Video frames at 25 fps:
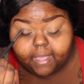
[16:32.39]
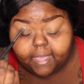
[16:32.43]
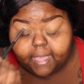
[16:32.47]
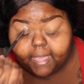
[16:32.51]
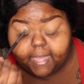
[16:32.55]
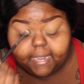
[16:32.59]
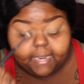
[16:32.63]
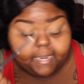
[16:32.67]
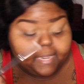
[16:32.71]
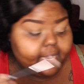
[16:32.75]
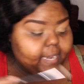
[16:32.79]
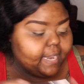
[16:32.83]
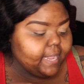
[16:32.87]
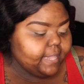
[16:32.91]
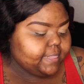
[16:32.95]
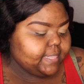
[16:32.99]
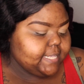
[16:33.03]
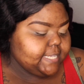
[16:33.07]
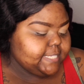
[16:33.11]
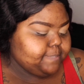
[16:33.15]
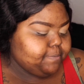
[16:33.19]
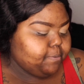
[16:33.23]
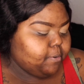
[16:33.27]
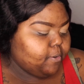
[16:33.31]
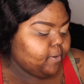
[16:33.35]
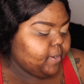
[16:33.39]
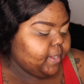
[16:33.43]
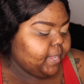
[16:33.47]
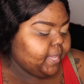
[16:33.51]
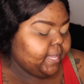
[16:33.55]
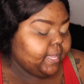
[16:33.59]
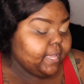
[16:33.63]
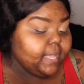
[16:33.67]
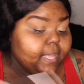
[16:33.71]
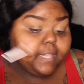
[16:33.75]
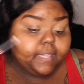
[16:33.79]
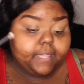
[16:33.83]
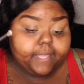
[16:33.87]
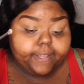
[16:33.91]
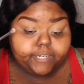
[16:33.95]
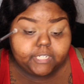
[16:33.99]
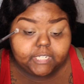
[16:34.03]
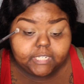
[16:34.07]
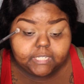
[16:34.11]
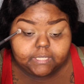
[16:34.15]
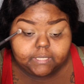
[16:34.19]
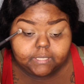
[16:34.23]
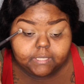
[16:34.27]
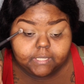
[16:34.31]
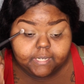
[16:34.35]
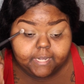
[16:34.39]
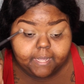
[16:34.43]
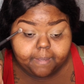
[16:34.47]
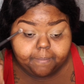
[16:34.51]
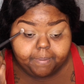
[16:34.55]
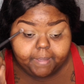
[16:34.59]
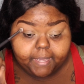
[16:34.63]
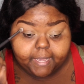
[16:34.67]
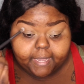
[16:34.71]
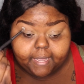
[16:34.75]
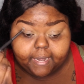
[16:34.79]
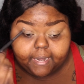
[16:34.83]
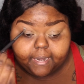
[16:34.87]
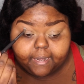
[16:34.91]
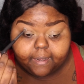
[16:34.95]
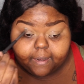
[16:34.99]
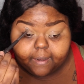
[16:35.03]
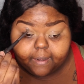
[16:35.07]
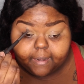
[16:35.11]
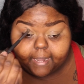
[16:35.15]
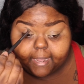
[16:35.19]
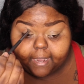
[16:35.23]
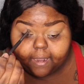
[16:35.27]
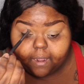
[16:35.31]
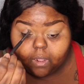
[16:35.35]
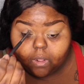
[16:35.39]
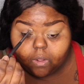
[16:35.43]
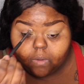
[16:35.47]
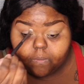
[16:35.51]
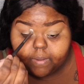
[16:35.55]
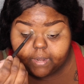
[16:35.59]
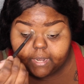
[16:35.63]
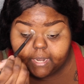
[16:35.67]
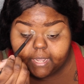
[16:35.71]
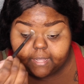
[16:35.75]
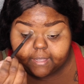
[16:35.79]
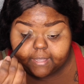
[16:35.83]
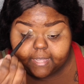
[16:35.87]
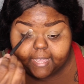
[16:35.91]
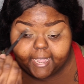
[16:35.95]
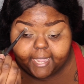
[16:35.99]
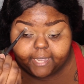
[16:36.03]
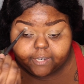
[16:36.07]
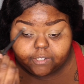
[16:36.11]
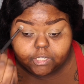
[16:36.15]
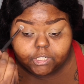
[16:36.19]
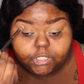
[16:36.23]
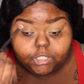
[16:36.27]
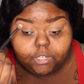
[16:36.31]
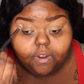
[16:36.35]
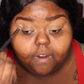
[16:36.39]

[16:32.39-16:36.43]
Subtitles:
And then at this point, they're just nitpicking, and they're like, oh, we need the address.